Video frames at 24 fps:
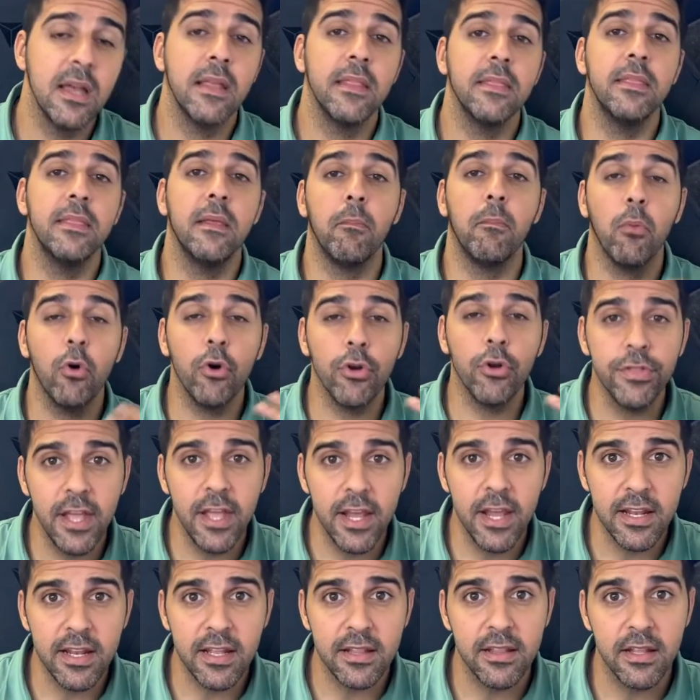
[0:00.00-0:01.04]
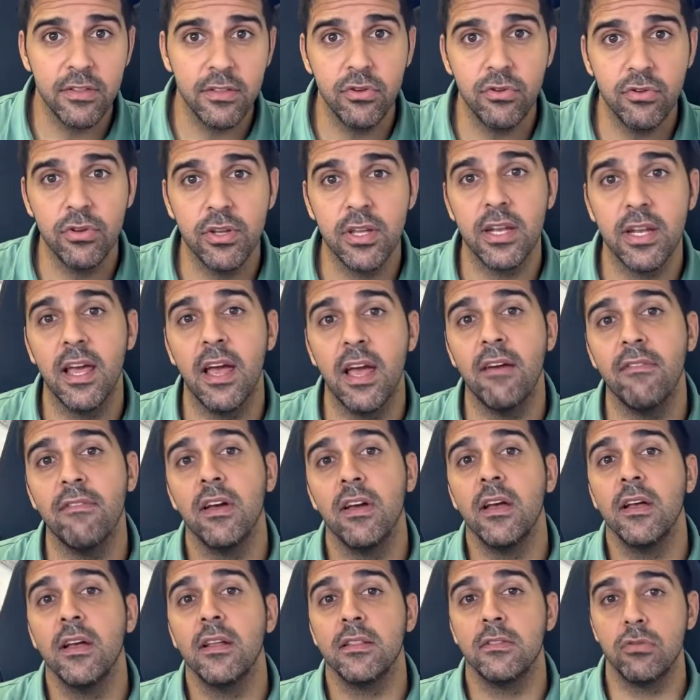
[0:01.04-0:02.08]
the more data that you can have
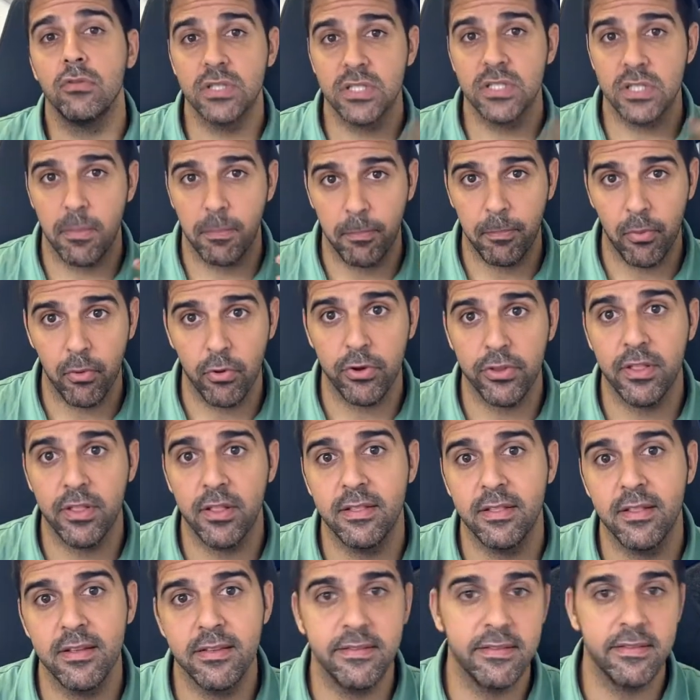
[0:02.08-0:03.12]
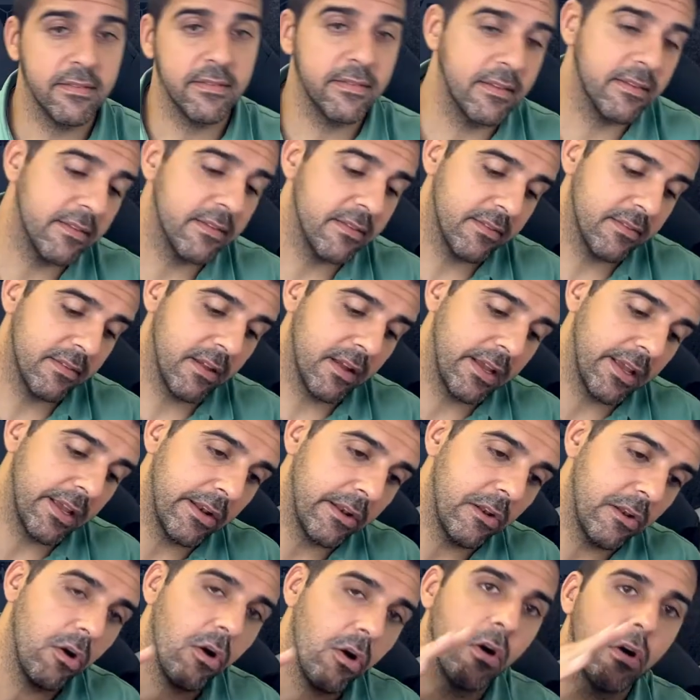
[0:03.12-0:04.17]
to support that this is like a
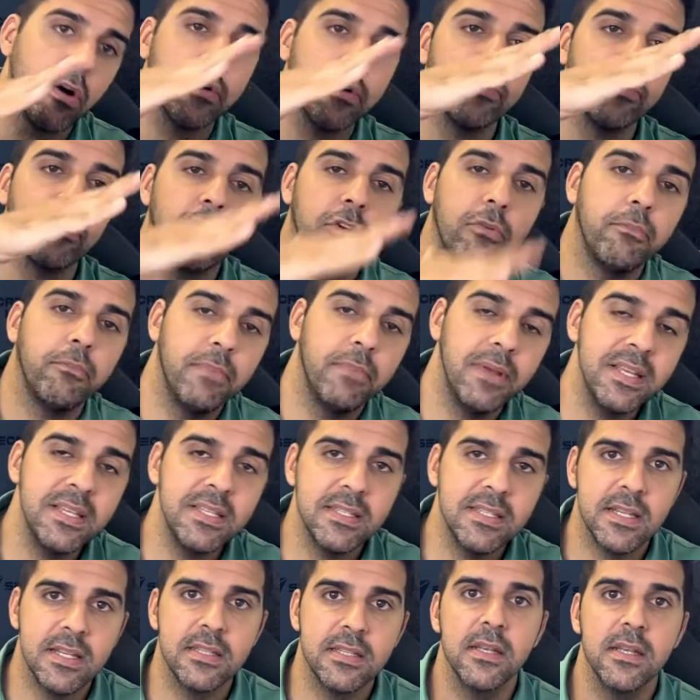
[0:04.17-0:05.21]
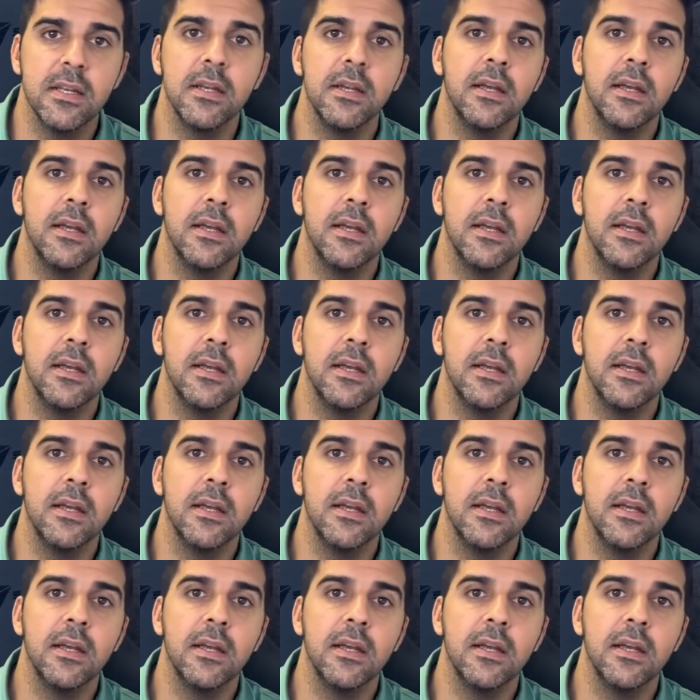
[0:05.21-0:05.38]
long-term business,